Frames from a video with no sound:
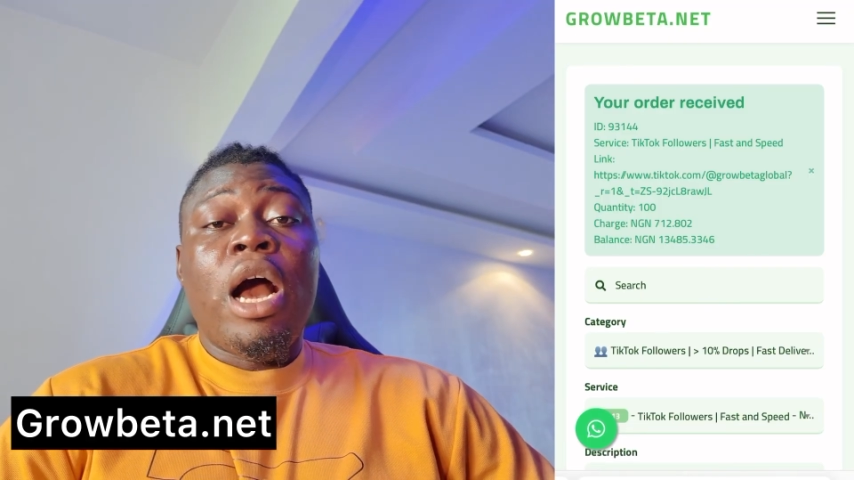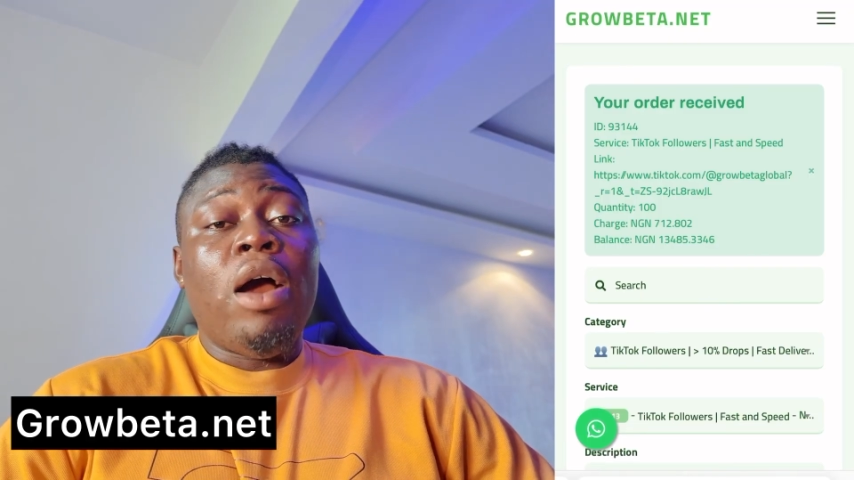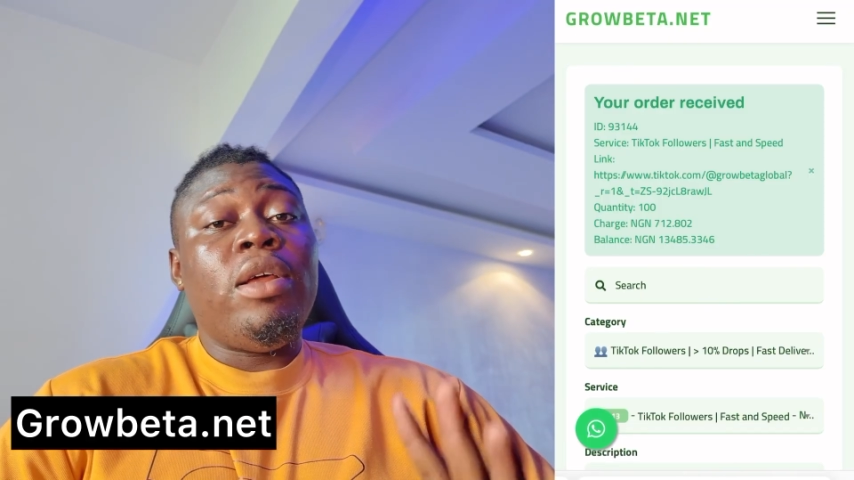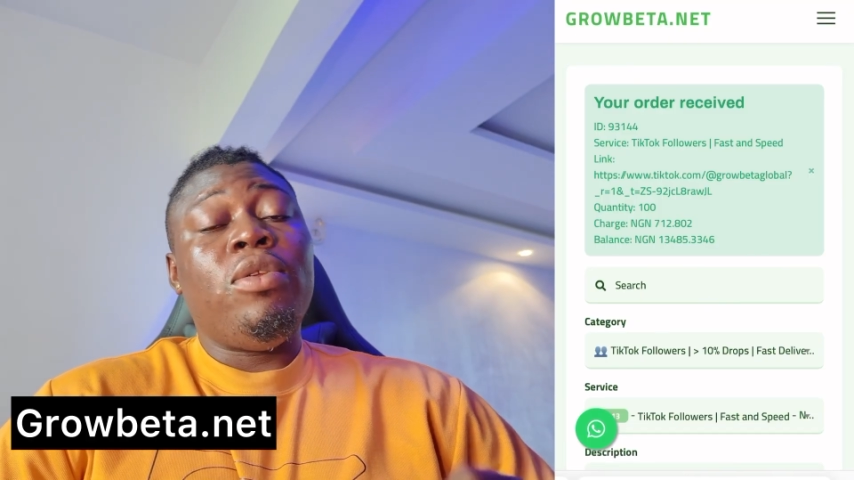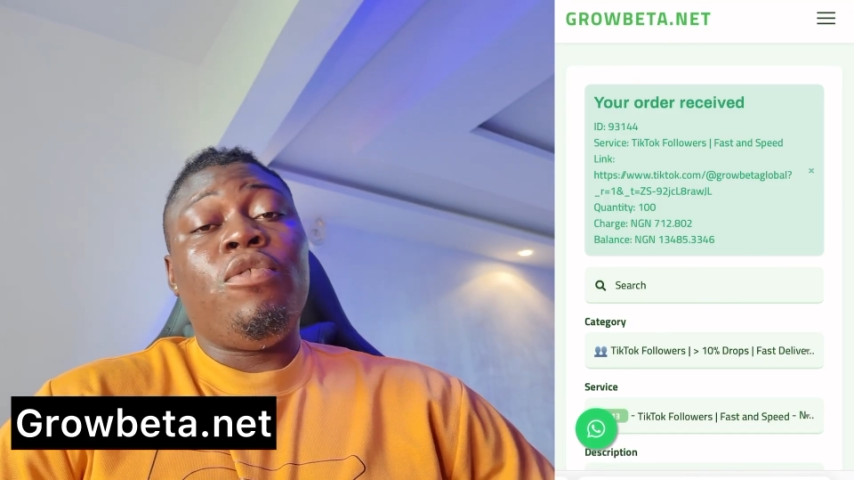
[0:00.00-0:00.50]

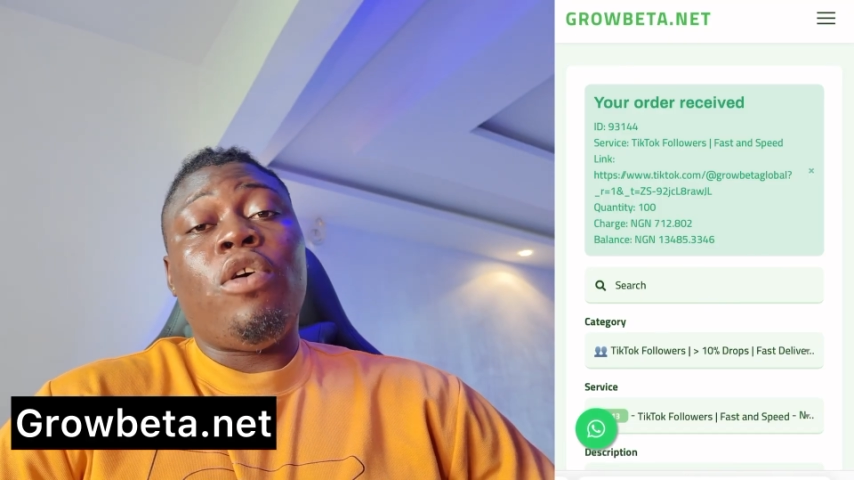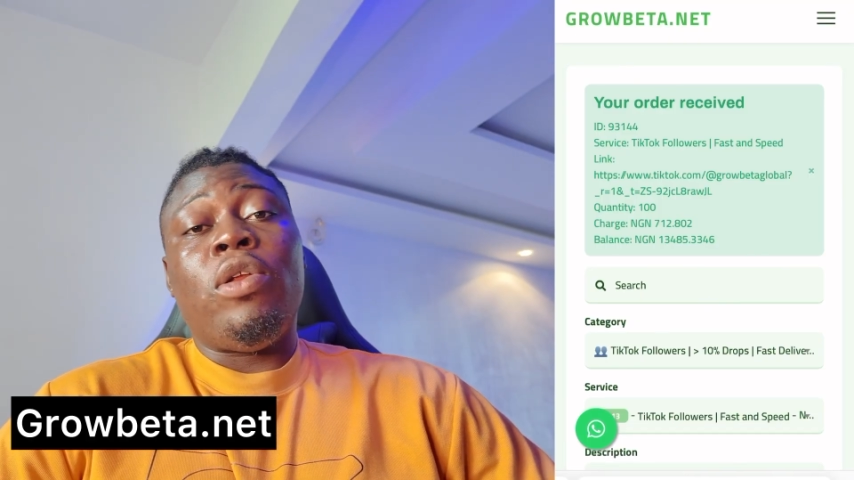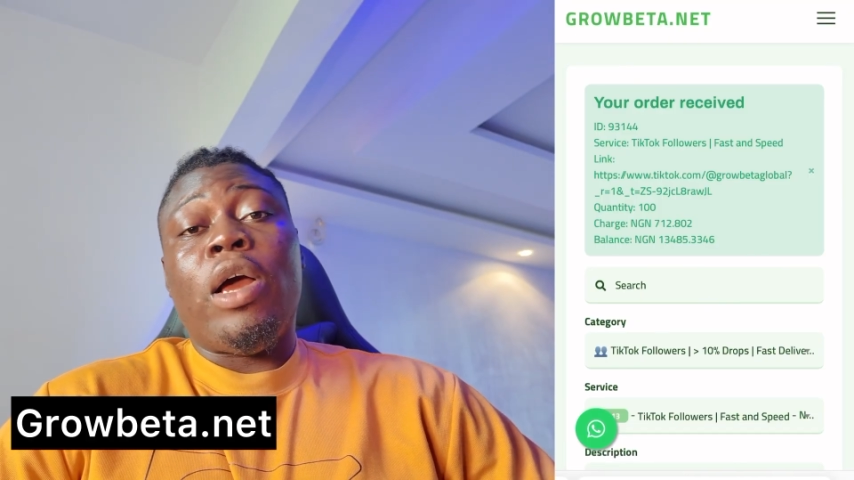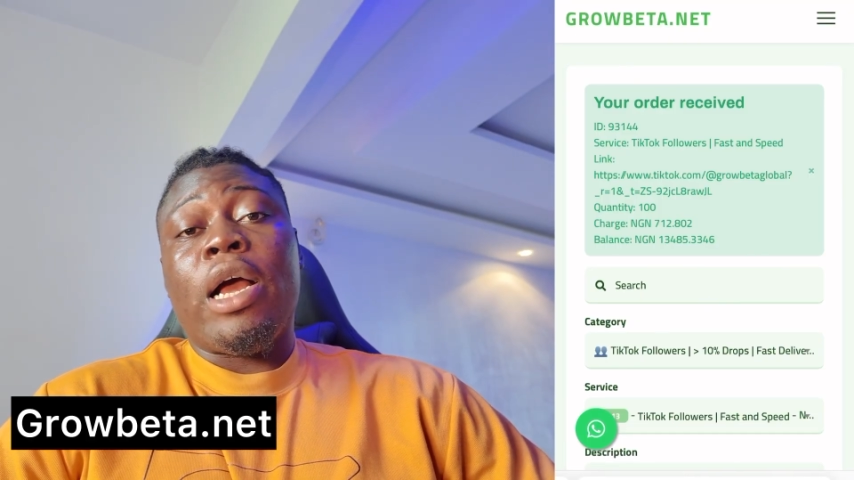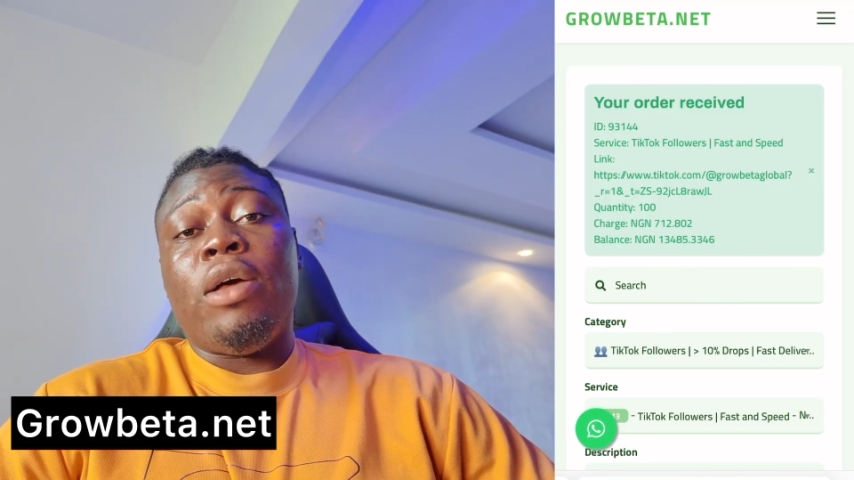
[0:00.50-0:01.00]
How then do you
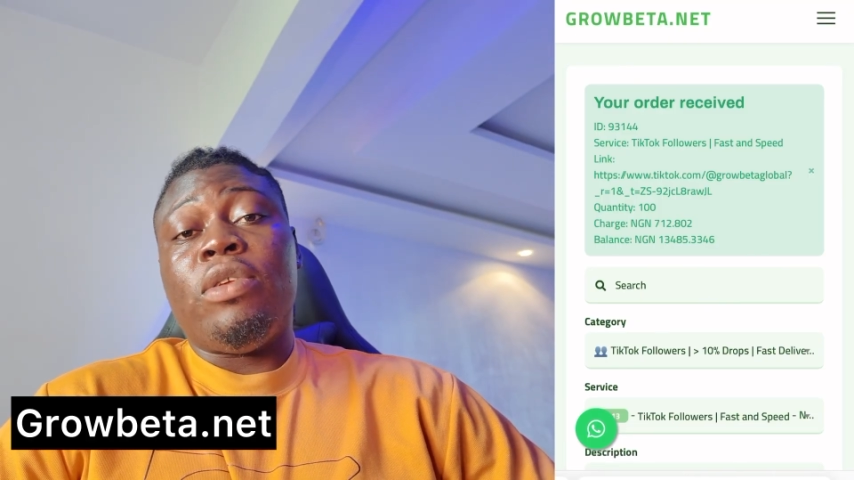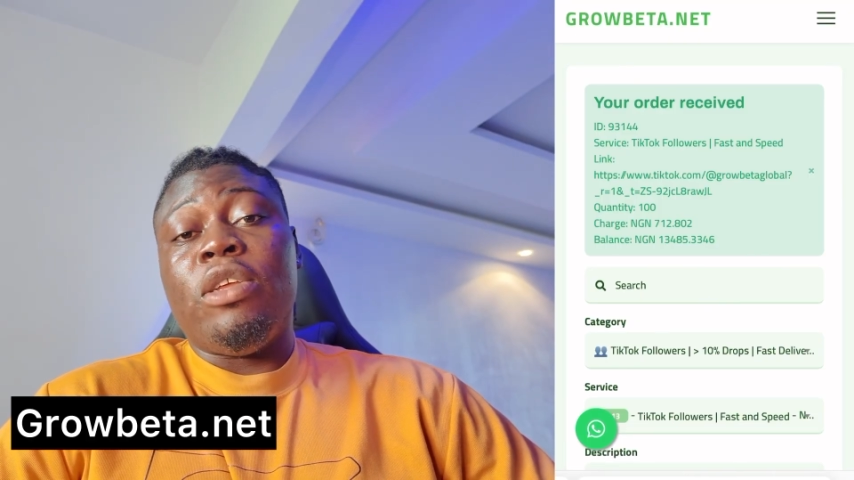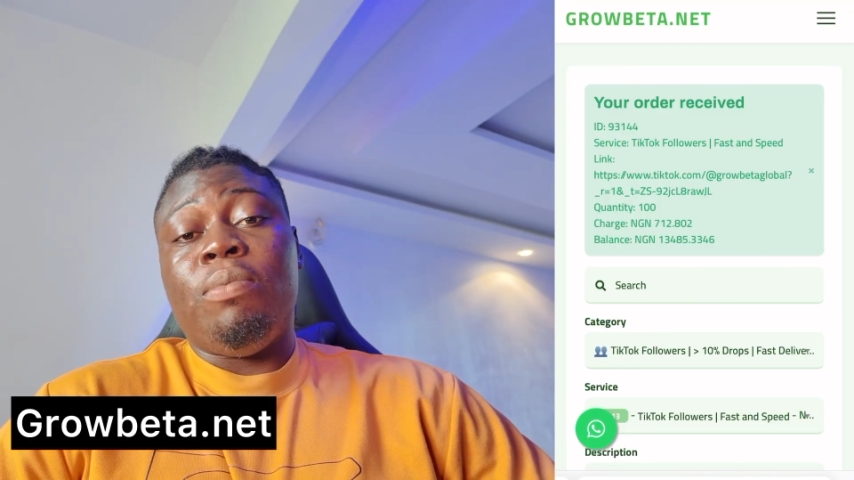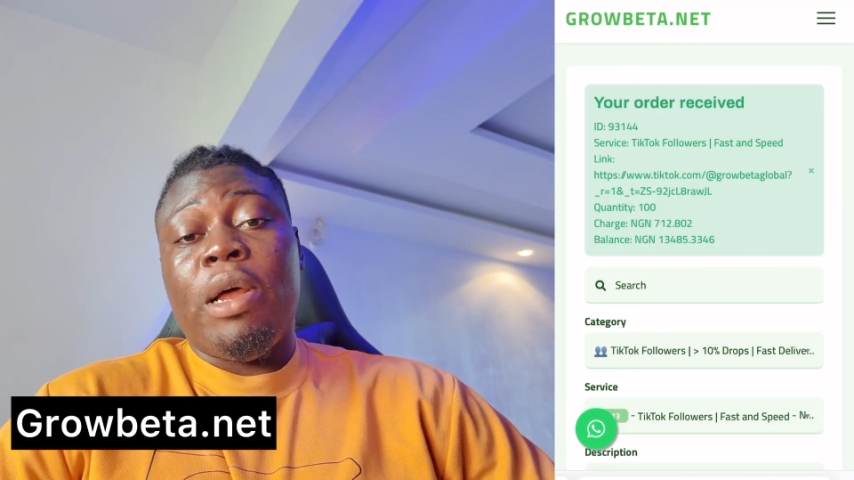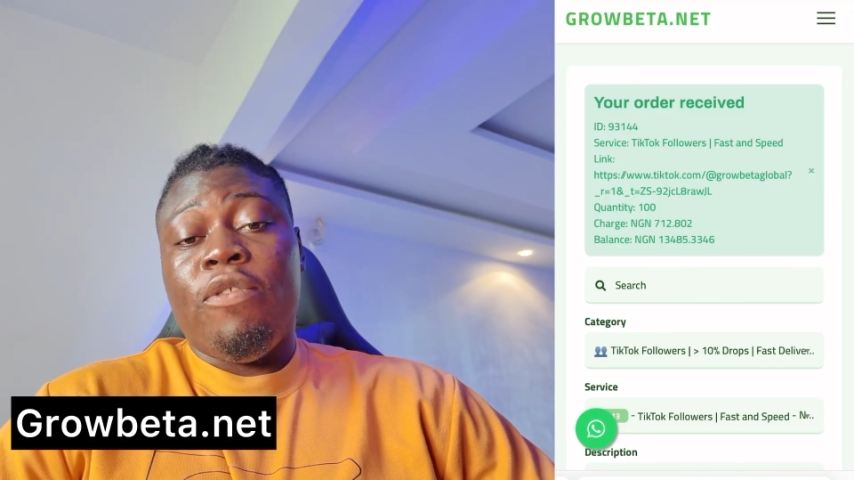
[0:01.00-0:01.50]
fund the account
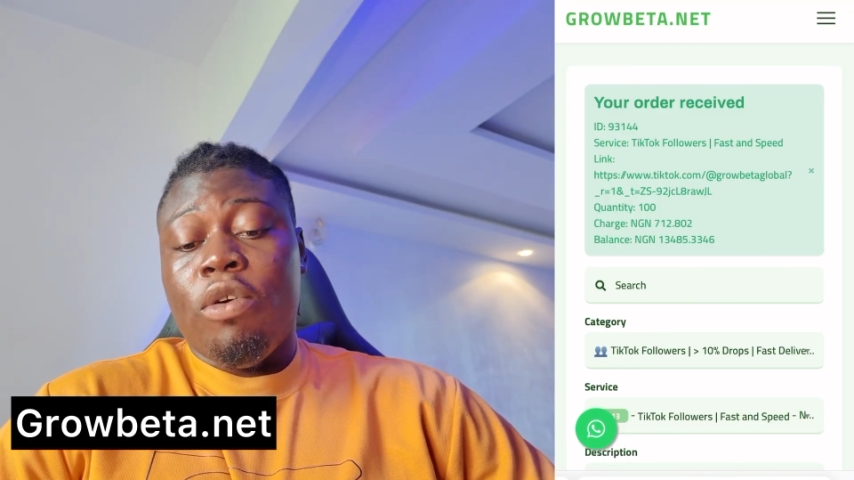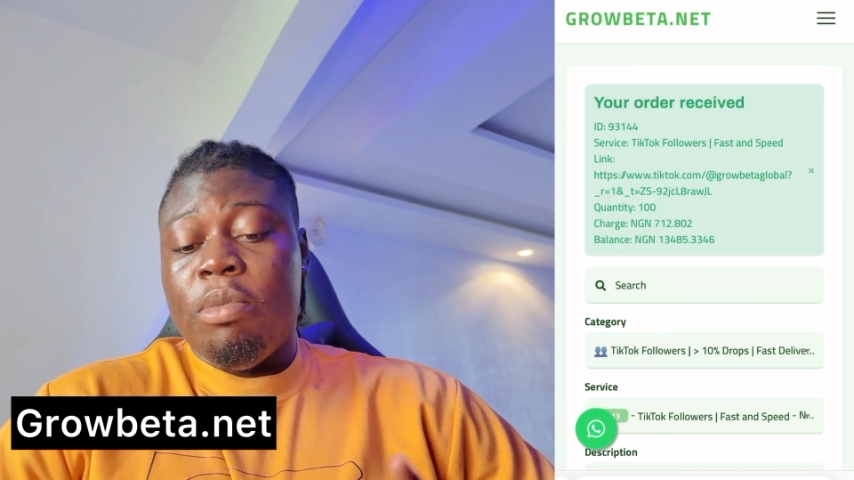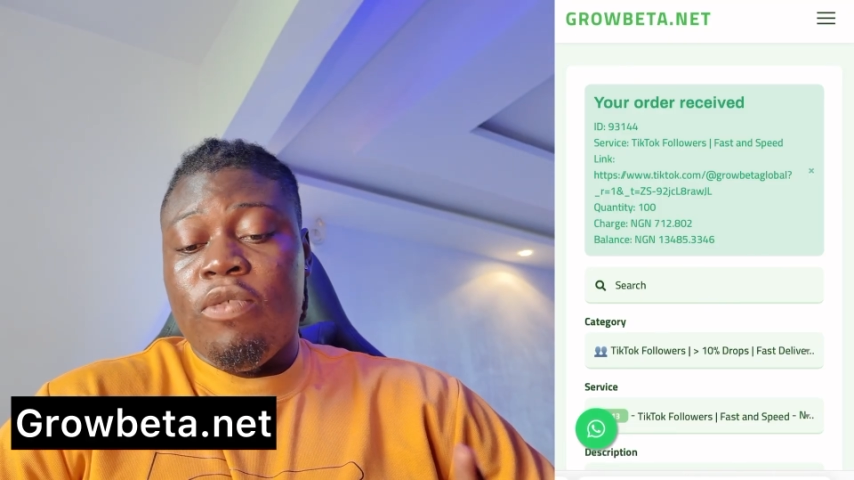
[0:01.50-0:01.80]
in this platform?